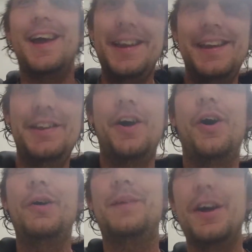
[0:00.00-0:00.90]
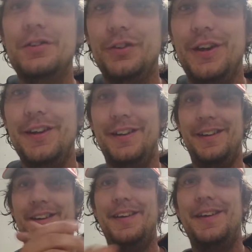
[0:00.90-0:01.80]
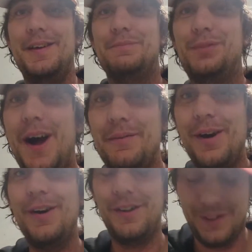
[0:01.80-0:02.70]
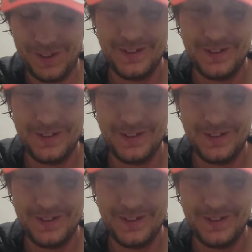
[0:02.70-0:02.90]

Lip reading: and in your home country. Bravo.